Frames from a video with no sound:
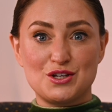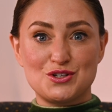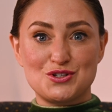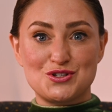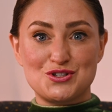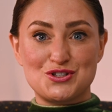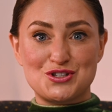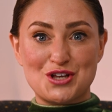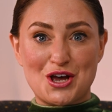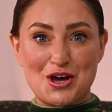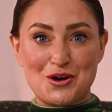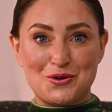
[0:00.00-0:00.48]

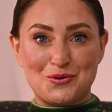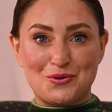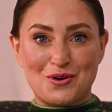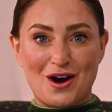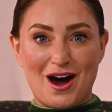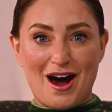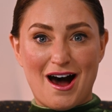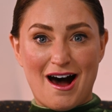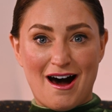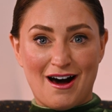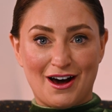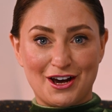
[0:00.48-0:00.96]

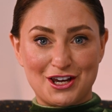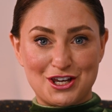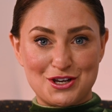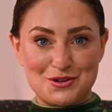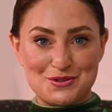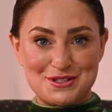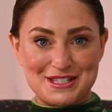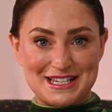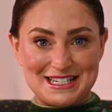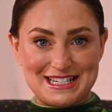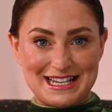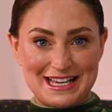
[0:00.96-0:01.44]
So, are
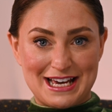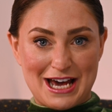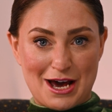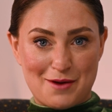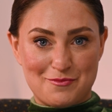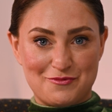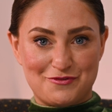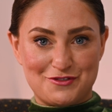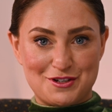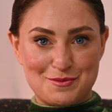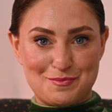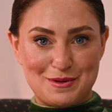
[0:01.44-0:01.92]
you sitting
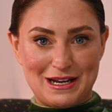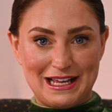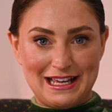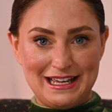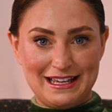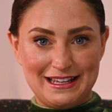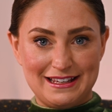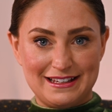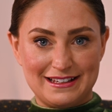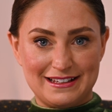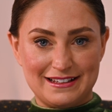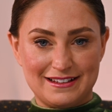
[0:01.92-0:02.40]
comfortably?
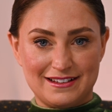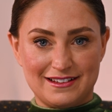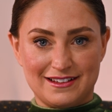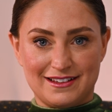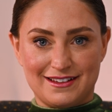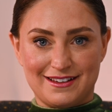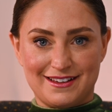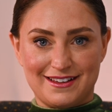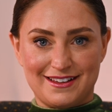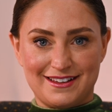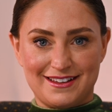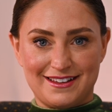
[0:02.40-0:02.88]

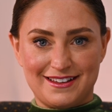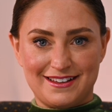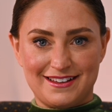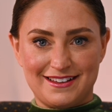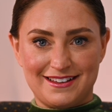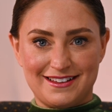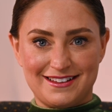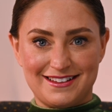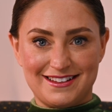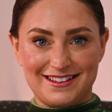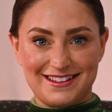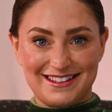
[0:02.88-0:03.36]

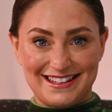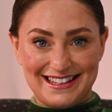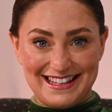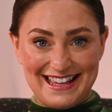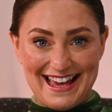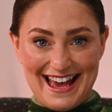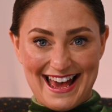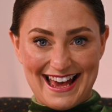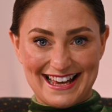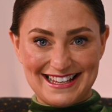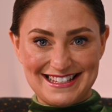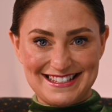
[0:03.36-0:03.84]

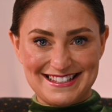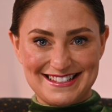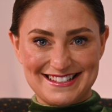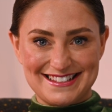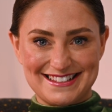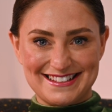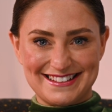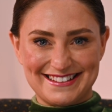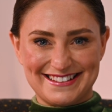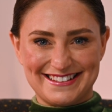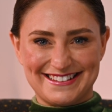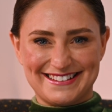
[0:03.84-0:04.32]
Yes.
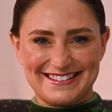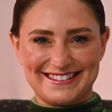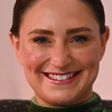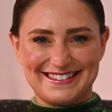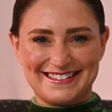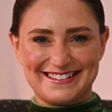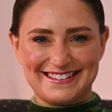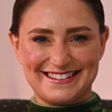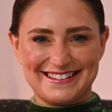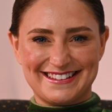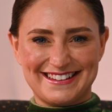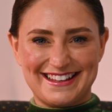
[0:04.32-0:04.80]

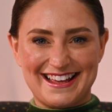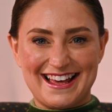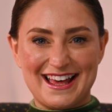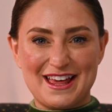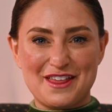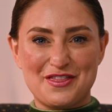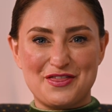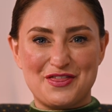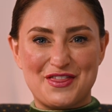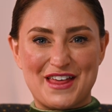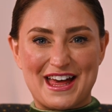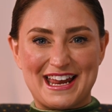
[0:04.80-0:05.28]

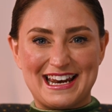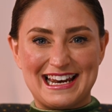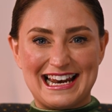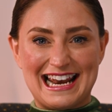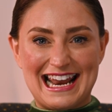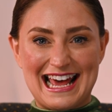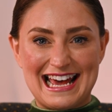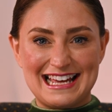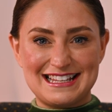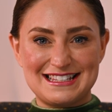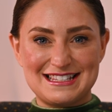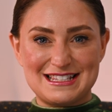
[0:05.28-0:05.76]

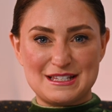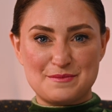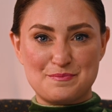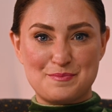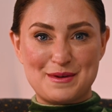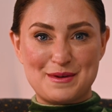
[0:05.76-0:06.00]
Then let's